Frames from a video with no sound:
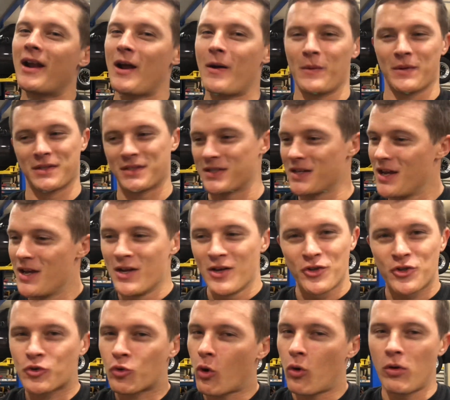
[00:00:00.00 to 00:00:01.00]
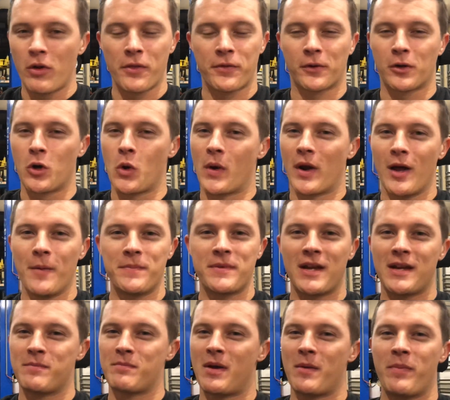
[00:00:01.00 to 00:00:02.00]
I was scrolling through and
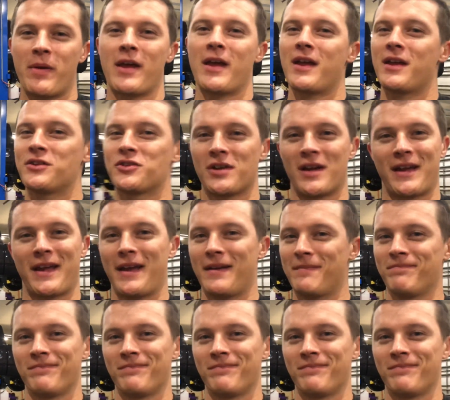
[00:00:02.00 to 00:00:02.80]
updating my page like